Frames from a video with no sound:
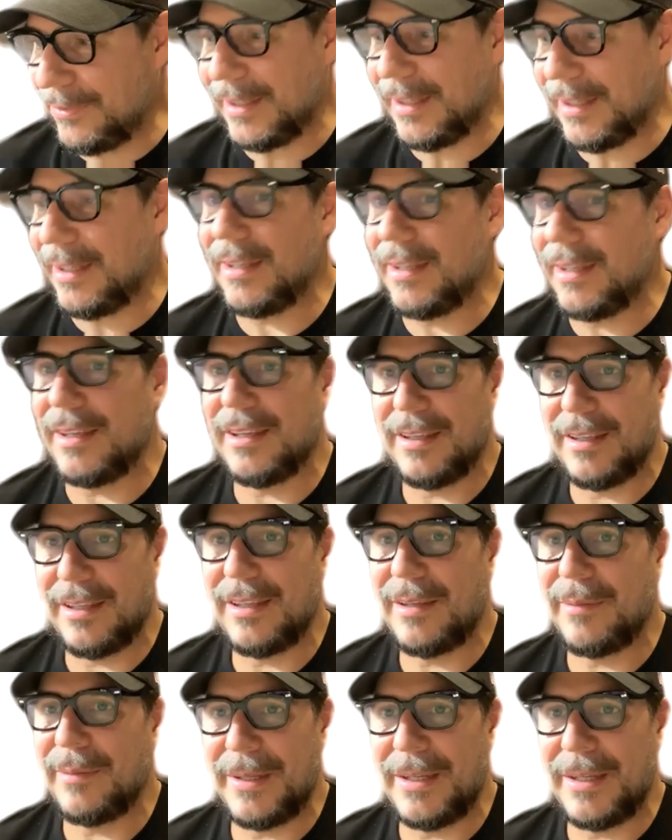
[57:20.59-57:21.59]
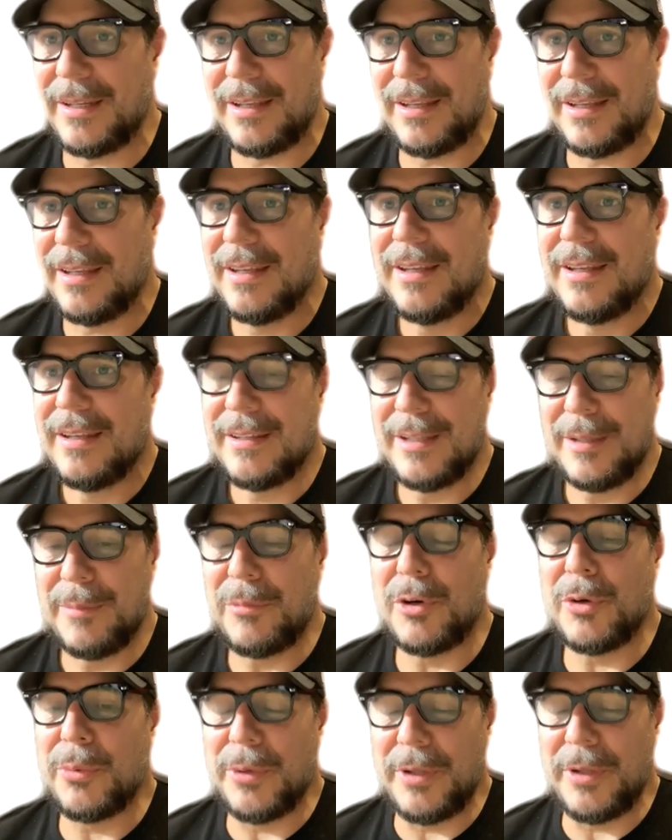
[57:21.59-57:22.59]
I mean, the
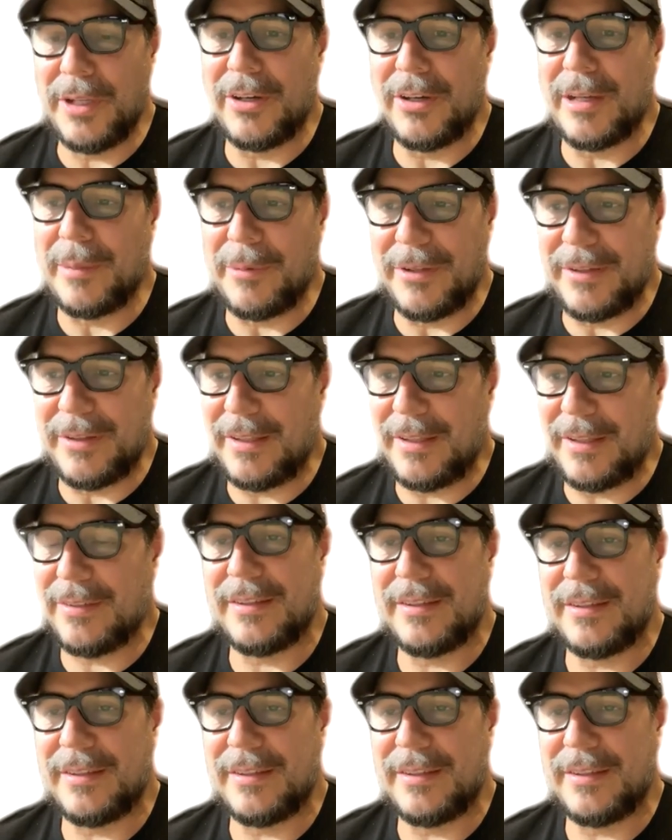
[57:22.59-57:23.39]
more we learn about this